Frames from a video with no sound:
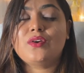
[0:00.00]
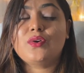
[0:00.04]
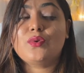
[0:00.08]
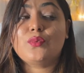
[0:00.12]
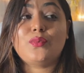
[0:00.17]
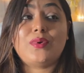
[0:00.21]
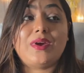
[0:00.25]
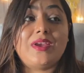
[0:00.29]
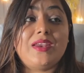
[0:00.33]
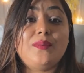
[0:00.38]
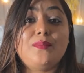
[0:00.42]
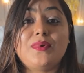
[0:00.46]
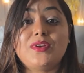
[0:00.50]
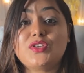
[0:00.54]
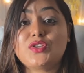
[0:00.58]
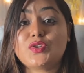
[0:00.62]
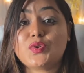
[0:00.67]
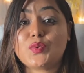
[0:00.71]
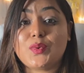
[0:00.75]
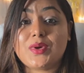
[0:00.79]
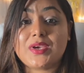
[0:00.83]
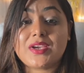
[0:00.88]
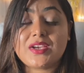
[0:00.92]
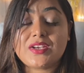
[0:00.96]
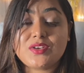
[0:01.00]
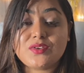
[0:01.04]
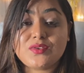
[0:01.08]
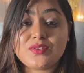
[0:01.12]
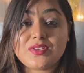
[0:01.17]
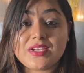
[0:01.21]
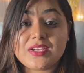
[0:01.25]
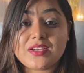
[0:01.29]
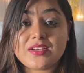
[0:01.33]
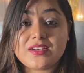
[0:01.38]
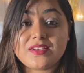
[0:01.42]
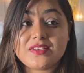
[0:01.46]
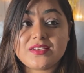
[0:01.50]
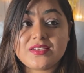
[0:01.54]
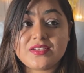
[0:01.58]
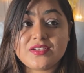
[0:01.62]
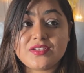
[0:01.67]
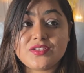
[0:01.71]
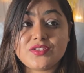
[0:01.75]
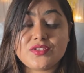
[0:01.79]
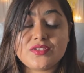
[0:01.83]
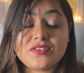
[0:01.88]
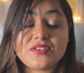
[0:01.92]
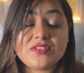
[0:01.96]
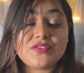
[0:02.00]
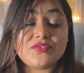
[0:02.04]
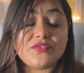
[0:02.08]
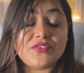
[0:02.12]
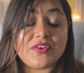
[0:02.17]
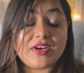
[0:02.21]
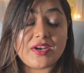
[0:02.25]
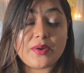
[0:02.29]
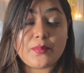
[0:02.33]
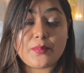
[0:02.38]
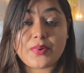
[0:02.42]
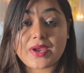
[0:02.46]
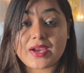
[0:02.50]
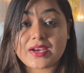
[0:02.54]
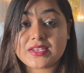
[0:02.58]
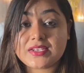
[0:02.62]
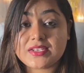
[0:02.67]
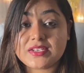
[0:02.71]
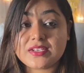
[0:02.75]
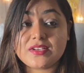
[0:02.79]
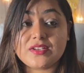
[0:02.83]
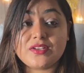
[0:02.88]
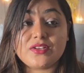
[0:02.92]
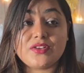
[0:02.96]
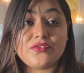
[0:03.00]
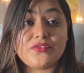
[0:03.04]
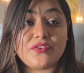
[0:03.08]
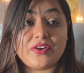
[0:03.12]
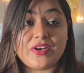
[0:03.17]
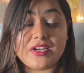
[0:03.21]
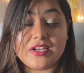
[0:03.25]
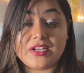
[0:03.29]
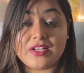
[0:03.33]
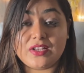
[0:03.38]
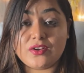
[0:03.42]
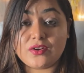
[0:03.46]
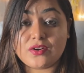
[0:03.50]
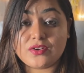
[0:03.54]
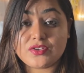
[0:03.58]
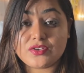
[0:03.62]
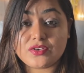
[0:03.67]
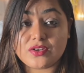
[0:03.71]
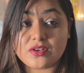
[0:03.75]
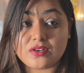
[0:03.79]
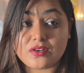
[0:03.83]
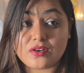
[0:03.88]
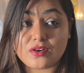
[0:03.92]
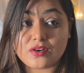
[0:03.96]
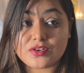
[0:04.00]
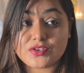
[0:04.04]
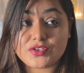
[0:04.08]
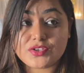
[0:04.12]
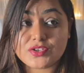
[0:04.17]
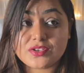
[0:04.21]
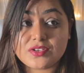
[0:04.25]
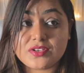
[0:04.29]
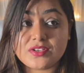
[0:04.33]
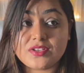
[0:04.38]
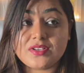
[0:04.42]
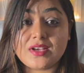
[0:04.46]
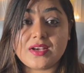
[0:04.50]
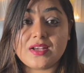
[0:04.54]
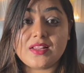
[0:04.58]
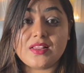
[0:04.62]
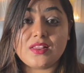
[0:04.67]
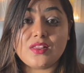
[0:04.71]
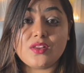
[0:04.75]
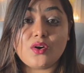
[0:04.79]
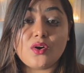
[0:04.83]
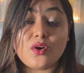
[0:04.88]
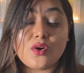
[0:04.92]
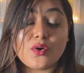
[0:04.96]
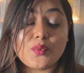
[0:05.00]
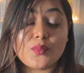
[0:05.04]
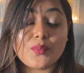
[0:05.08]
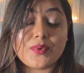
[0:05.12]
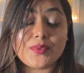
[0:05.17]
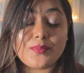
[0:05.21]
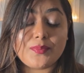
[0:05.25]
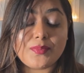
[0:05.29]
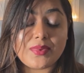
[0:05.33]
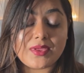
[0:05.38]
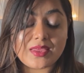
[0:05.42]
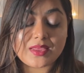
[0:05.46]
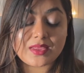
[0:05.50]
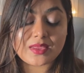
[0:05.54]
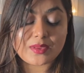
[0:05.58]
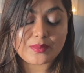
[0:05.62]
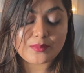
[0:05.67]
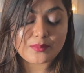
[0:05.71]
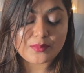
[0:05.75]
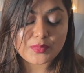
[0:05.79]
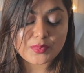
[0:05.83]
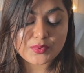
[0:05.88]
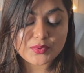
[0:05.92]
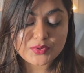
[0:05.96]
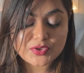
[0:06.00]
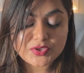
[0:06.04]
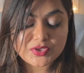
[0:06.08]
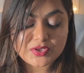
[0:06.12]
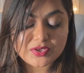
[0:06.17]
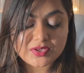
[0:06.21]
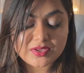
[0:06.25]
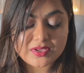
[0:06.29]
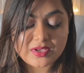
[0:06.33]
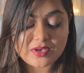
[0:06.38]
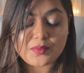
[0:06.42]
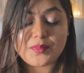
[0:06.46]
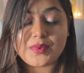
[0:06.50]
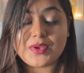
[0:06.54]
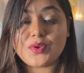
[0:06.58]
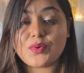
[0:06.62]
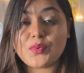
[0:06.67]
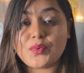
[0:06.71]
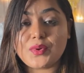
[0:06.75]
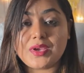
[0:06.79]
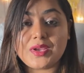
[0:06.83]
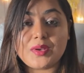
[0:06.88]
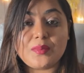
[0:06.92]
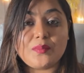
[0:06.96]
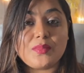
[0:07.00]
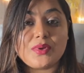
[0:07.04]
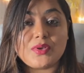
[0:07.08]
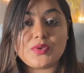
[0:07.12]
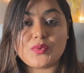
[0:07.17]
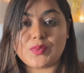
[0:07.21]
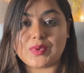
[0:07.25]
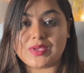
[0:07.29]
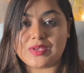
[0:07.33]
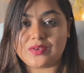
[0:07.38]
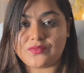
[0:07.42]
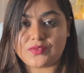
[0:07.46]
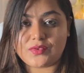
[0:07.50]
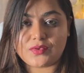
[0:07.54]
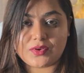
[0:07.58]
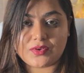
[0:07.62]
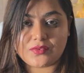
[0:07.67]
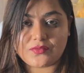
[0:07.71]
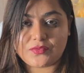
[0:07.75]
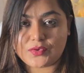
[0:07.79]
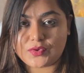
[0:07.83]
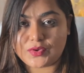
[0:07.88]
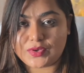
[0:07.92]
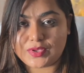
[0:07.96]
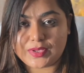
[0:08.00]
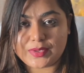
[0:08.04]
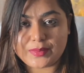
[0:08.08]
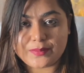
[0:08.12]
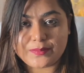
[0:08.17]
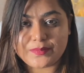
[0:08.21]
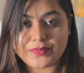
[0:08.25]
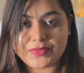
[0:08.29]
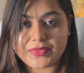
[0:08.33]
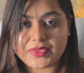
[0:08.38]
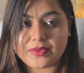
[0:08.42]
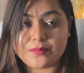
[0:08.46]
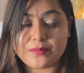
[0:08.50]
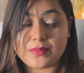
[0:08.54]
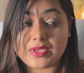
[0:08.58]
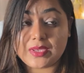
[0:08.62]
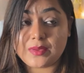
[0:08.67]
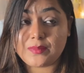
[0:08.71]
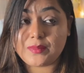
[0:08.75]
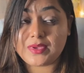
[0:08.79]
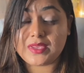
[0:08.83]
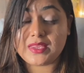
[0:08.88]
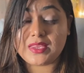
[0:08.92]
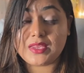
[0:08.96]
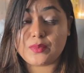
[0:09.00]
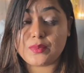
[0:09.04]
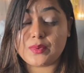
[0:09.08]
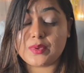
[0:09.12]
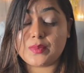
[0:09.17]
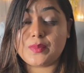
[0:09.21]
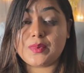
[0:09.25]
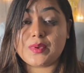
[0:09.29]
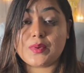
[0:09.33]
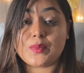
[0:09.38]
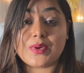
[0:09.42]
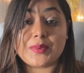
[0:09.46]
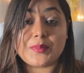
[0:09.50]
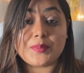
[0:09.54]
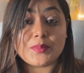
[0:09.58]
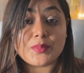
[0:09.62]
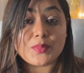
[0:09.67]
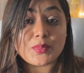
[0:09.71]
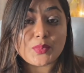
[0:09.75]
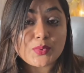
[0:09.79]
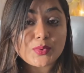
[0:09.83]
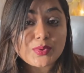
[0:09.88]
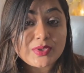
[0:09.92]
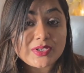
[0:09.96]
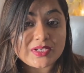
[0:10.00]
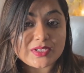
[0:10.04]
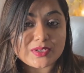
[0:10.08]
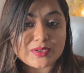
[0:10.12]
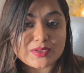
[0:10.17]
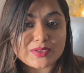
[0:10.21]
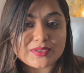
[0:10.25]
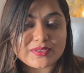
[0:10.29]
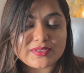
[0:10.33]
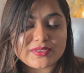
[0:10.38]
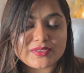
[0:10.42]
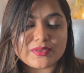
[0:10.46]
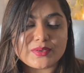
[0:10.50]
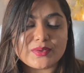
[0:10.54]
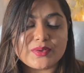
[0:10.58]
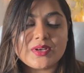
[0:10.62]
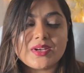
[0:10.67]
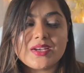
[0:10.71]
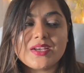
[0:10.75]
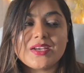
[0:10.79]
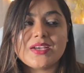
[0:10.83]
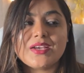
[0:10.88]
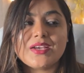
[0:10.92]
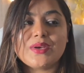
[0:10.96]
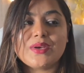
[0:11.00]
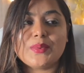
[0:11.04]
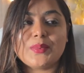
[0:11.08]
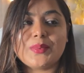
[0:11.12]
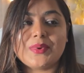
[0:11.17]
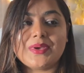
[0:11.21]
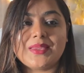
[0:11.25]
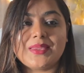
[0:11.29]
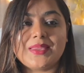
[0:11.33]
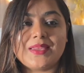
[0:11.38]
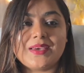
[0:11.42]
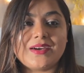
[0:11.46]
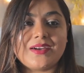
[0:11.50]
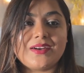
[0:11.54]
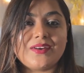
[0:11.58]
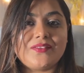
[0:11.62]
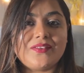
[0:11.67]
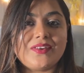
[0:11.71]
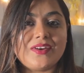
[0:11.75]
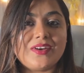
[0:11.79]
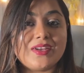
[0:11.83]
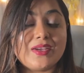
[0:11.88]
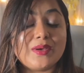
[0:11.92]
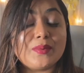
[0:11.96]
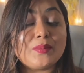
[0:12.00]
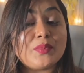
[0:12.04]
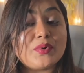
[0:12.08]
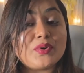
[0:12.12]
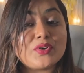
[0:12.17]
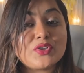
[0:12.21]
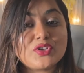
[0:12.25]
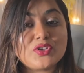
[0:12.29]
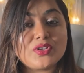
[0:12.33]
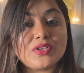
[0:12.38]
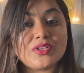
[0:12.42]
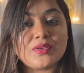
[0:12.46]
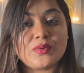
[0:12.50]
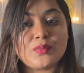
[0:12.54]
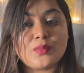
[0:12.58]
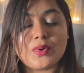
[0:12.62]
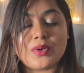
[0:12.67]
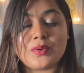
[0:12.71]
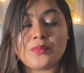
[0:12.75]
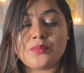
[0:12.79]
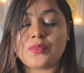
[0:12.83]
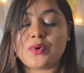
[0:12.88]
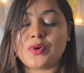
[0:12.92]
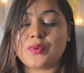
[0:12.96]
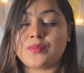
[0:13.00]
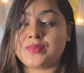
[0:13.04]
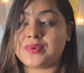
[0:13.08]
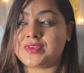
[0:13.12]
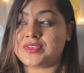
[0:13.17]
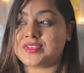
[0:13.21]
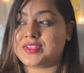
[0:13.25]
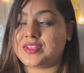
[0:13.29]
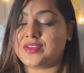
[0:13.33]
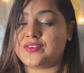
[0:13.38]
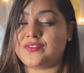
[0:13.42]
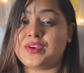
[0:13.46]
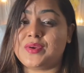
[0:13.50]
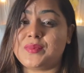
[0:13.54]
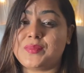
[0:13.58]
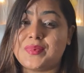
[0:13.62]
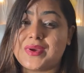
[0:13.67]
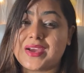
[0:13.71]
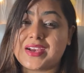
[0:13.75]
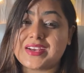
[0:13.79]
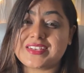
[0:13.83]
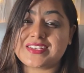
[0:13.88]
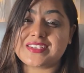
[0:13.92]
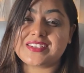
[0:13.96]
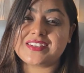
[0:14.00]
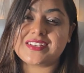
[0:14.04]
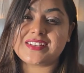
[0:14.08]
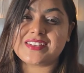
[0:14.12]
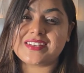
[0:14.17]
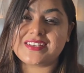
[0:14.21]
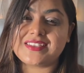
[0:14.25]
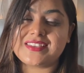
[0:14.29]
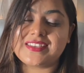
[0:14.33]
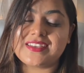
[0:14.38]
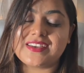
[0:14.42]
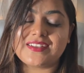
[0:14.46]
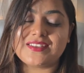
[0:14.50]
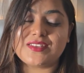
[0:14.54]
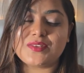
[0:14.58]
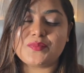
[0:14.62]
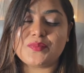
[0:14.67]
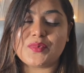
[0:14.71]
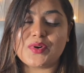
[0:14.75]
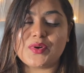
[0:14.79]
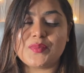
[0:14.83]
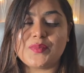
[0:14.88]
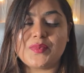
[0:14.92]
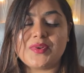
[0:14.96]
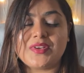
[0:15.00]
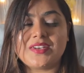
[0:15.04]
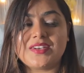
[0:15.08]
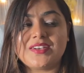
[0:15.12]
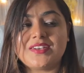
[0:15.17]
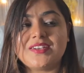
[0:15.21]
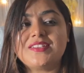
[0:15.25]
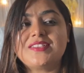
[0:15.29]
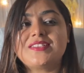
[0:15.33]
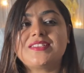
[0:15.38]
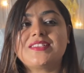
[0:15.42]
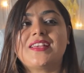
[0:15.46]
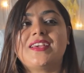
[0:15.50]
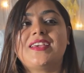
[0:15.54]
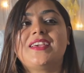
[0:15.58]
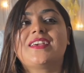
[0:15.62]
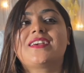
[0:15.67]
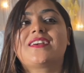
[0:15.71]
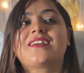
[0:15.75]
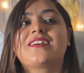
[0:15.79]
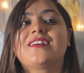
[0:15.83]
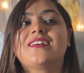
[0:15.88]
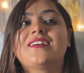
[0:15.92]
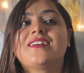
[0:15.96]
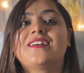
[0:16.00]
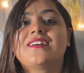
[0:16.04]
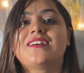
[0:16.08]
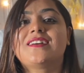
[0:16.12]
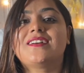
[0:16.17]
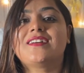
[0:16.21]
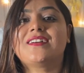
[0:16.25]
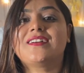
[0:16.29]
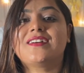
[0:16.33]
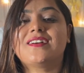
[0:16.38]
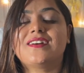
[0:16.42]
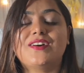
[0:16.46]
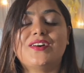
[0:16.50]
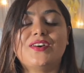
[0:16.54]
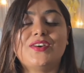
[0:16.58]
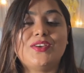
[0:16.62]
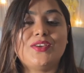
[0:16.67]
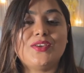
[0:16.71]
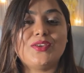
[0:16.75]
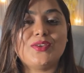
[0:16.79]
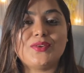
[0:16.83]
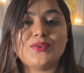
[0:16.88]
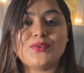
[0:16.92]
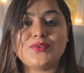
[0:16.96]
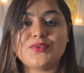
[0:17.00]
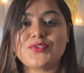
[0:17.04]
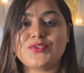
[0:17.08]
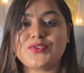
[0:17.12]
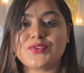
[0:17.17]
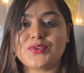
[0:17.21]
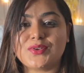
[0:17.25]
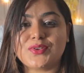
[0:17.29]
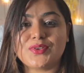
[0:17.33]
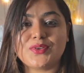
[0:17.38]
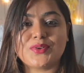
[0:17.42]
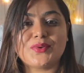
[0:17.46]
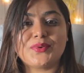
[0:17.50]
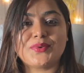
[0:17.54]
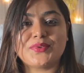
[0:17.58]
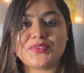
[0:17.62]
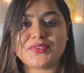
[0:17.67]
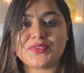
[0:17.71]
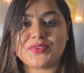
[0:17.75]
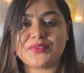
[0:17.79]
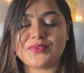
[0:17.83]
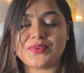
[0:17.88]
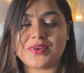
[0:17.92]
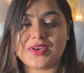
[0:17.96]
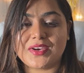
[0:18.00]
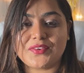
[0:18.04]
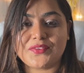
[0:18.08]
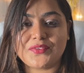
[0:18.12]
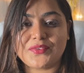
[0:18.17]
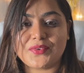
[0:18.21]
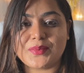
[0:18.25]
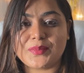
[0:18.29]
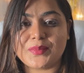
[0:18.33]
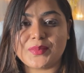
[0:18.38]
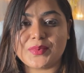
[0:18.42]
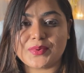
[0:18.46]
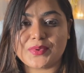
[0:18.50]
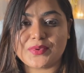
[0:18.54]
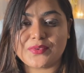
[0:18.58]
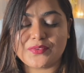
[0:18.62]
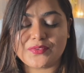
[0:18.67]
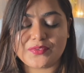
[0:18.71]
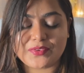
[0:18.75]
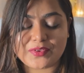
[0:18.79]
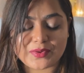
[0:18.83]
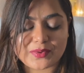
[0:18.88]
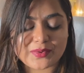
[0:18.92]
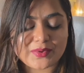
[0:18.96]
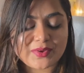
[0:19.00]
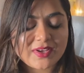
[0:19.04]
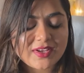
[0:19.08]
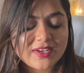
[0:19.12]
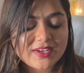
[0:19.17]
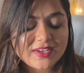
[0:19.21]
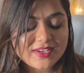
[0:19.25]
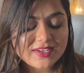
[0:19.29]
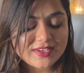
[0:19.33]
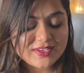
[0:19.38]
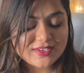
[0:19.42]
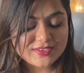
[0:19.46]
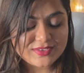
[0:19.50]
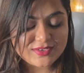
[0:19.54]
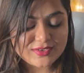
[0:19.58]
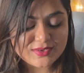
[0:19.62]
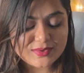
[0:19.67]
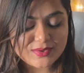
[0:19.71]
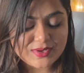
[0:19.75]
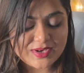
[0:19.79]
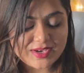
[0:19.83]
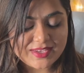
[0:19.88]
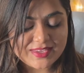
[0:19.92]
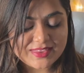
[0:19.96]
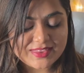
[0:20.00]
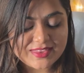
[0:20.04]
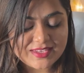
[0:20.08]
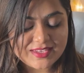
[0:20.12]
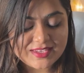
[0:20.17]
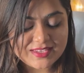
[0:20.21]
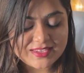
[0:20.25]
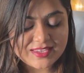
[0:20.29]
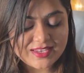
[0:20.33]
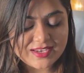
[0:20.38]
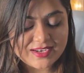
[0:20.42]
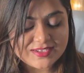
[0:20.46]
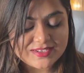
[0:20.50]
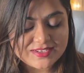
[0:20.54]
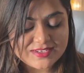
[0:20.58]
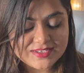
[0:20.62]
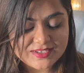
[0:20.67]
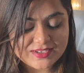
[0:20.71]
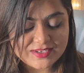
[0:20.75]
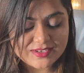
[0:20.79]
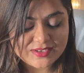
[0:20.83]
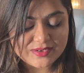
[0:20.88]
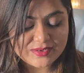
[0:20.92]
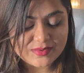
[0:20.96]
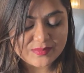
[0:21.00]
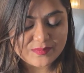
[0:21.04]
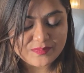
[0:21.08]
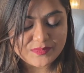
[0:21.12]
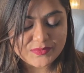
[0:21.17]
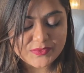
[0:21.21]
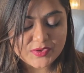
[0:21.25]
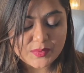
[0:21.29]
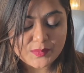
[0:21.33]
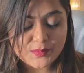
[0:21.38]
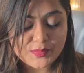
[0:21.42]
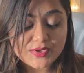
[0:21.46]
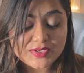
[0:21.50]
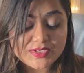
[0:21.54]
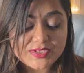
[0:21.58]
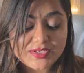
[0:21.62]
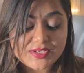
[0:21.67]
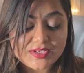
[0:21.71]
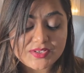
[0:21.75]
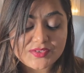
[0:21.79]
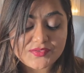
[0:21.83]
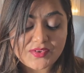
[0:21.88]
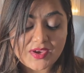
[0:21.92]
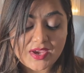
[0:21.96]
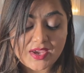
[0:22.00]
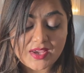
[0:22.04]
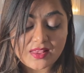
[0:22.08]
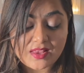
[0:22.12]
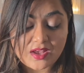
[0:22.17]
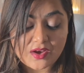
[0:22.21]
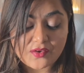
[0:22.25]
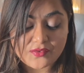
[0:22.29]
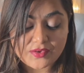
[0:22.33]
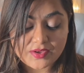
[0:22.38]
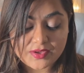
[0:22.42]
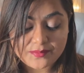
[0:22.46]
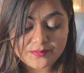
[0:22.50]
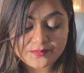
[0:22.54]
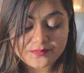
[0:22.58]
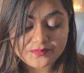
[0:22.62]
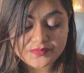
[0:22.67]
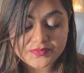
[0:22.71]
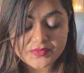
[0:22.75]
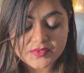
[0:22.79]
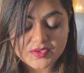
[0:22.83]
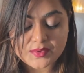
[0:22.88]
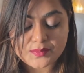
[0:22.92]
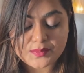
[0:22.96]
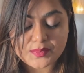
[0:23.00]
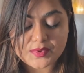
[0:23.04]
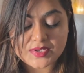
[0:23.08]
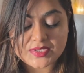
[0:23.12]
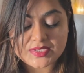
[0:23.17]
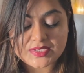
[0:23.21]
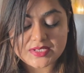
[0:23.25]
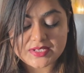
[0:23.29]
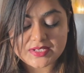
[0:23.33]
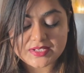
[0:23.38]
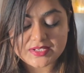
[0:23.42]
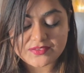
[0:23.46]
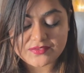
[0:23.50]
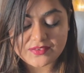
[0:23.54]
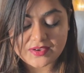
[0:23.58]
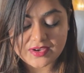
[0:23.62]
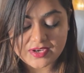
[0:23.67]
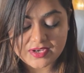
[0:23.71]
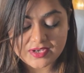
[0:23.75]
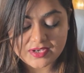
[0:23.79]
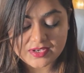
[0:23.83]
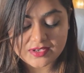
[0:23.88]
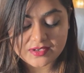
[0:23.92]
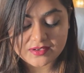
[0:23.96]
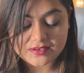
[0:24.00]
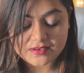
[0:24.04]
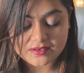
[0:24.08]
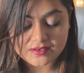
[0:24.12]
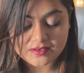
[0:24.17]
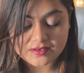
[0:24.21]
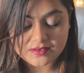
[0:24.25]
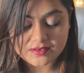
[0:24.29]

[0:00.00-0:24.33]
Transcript: very much quick to take decisions, very practical, very logical, along with being emotional. There will be no in-between for them. Maybe they will be quite moody also, where they are very emotional in one moment, they're very practical in the other moment, and it's like a huge roller coaster ride for both of you. So I think that your person is very loving, your person is very